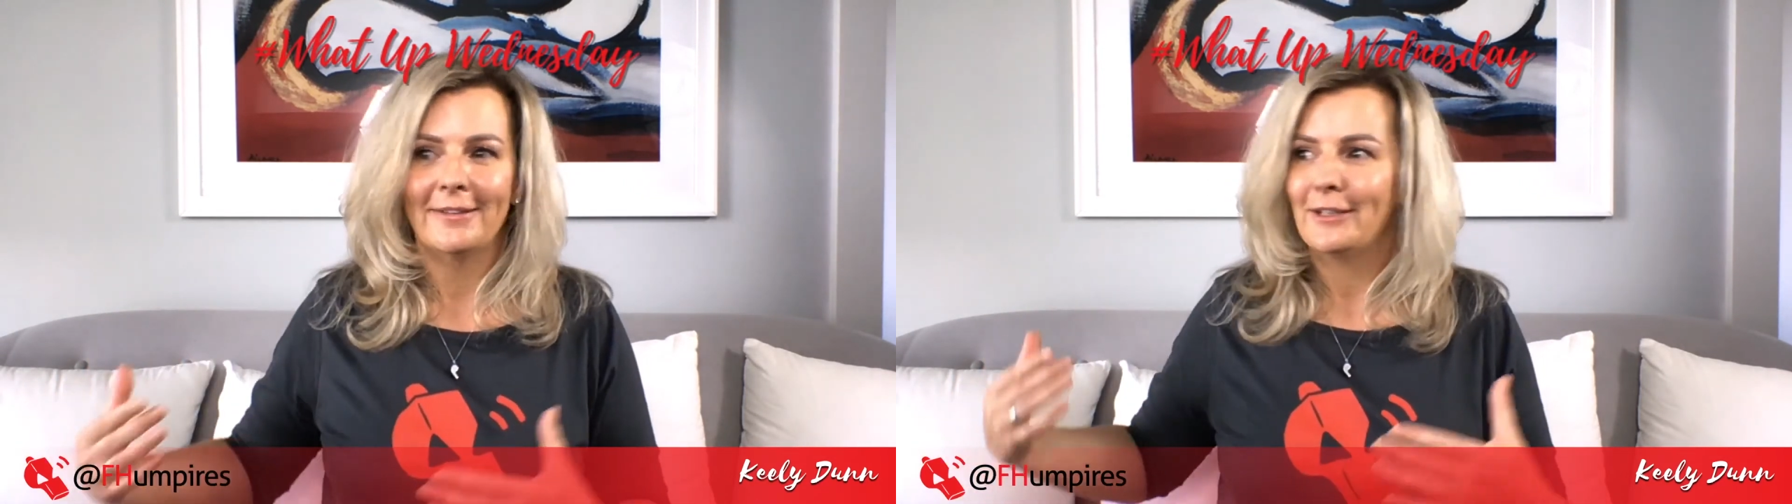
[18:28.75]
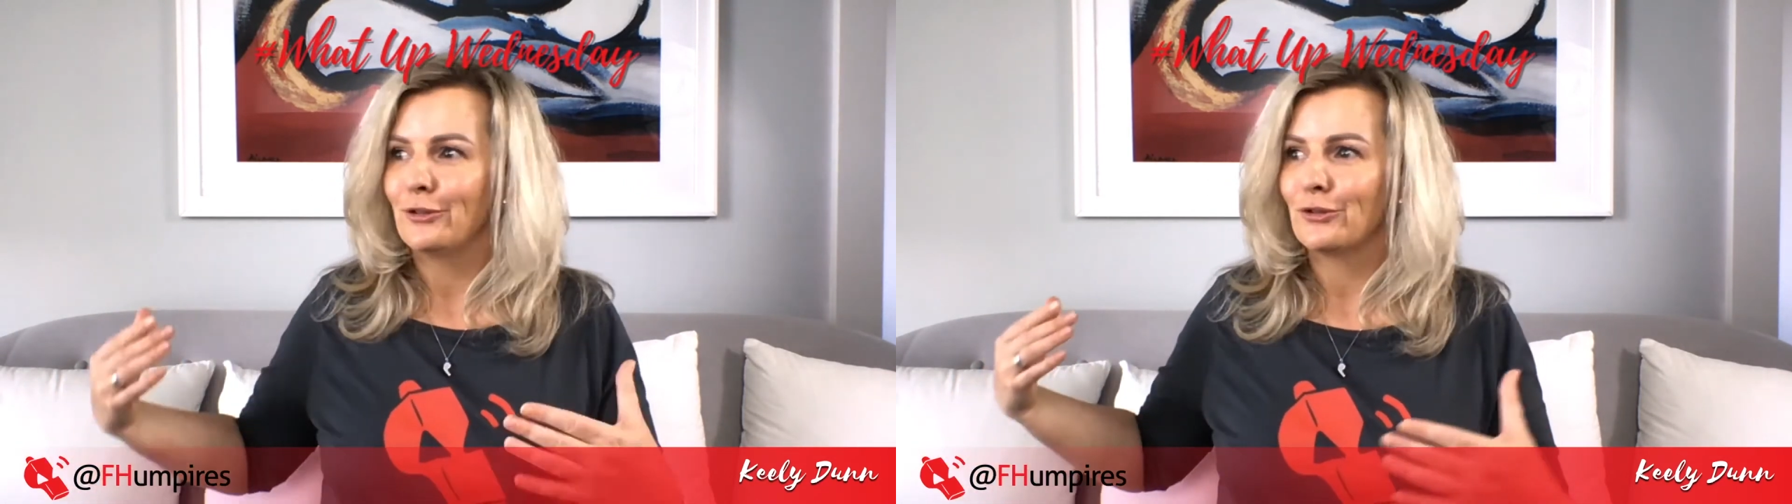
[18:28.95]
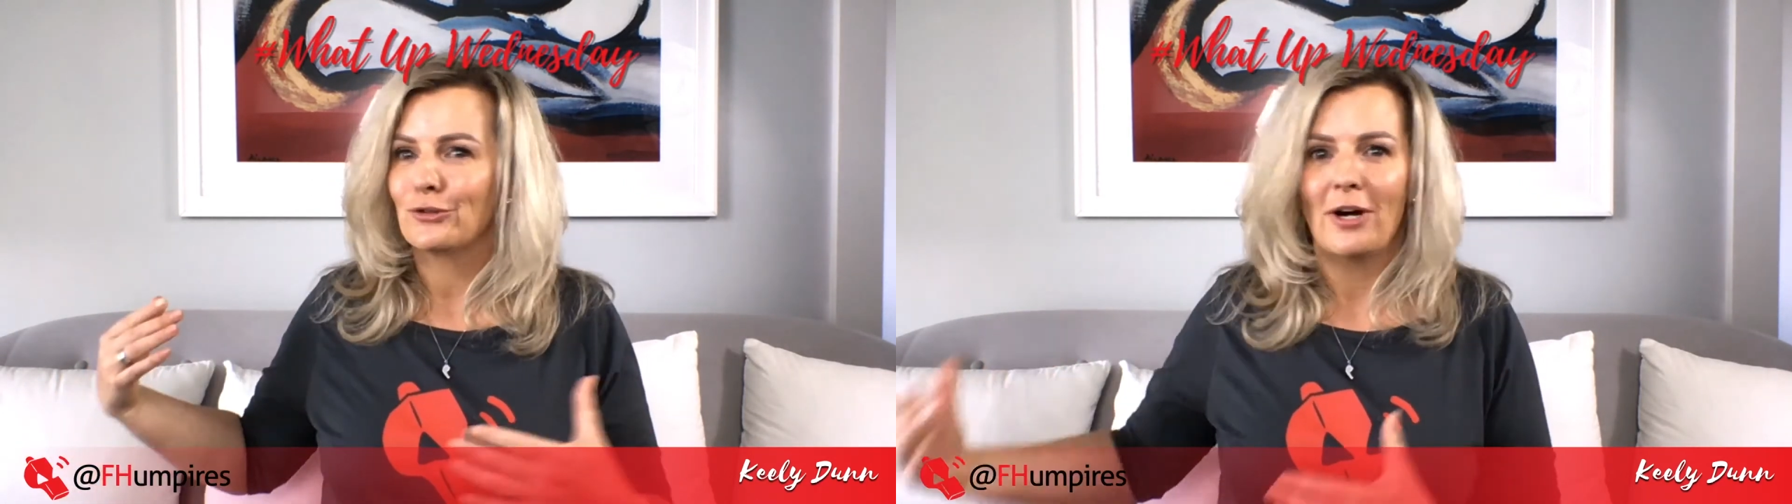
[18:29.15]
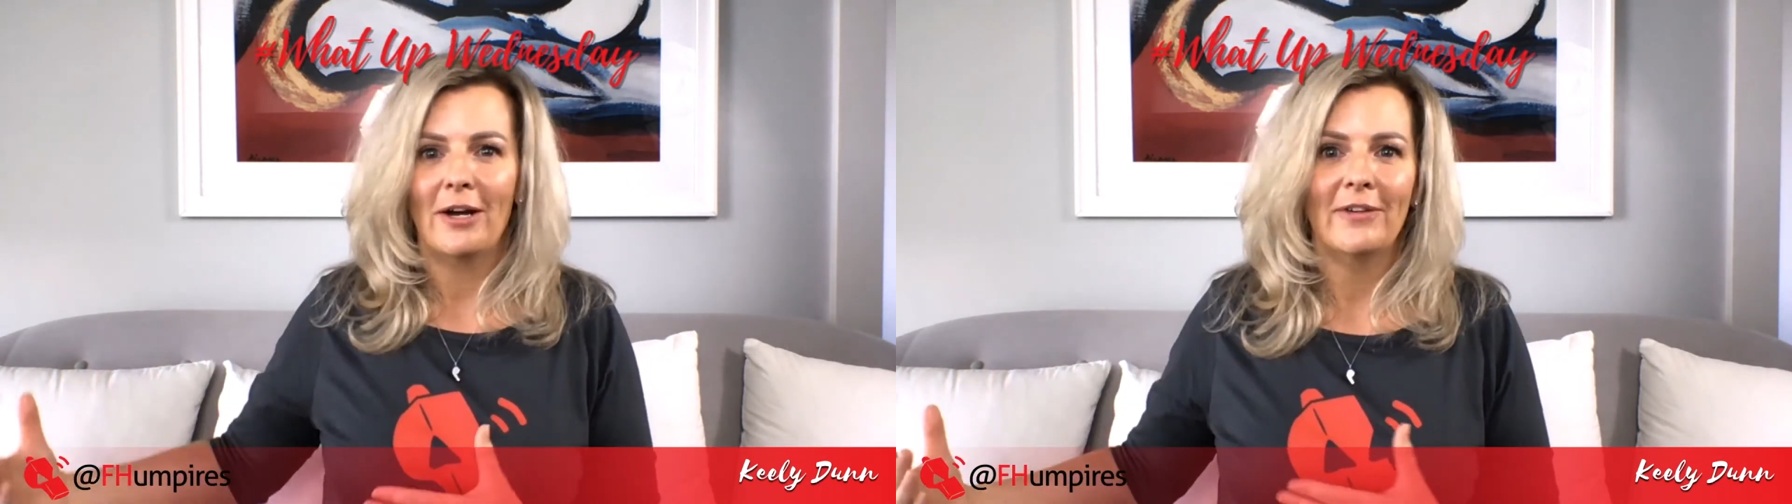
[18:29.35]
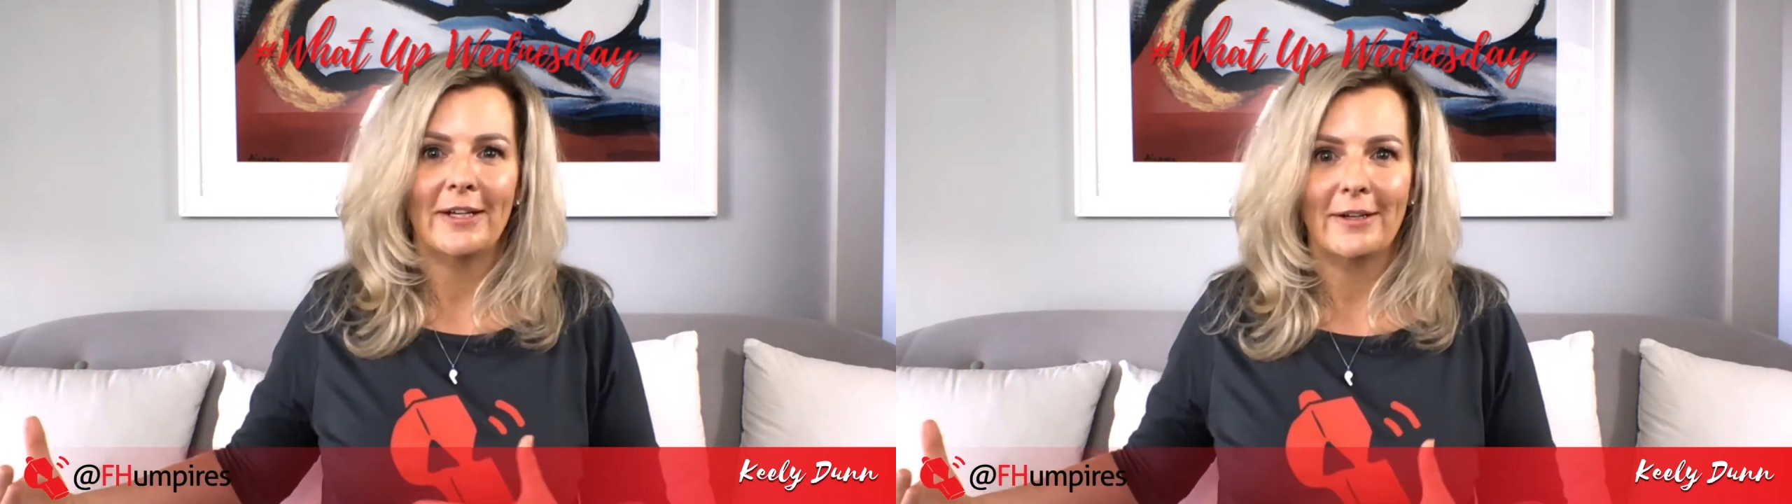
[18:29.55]
like you're
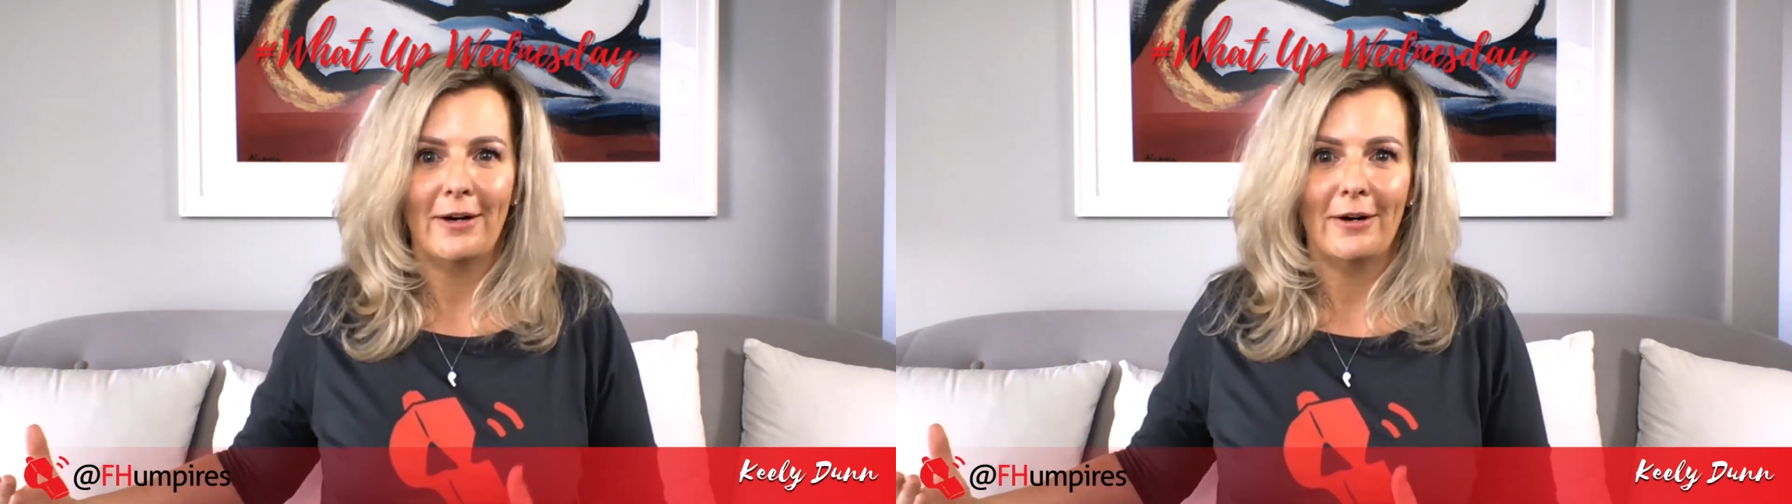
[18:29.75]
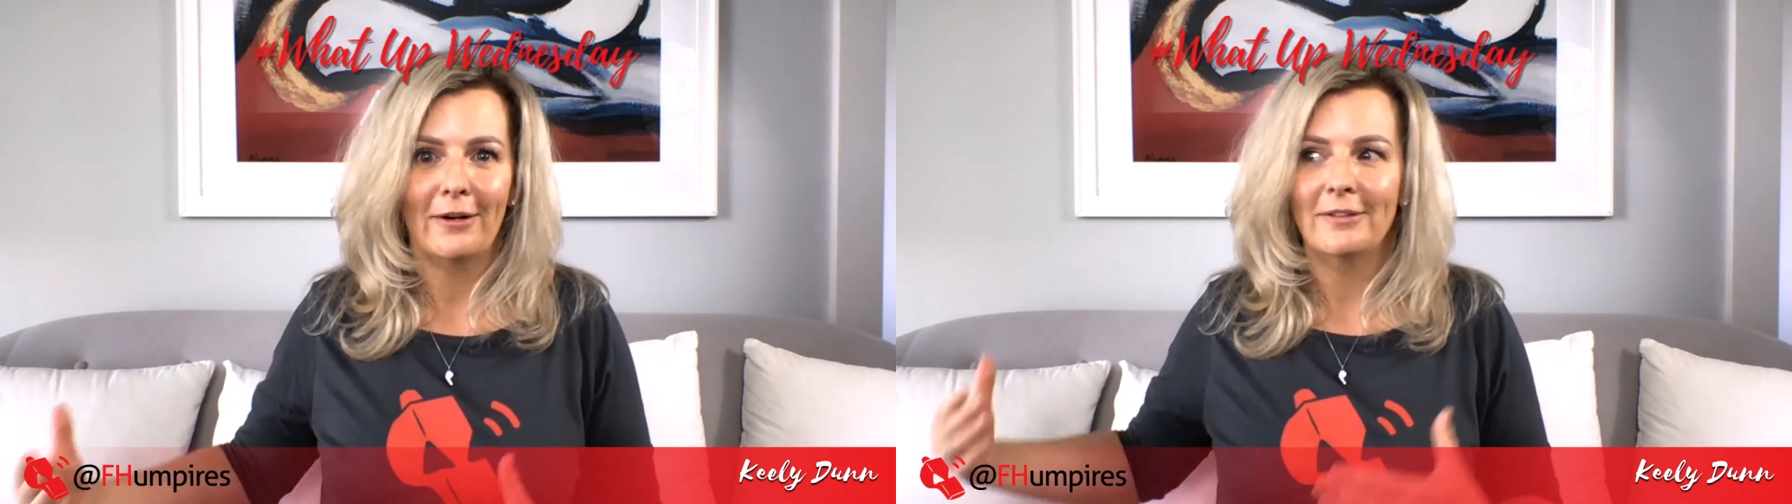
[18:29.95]
driving in a car,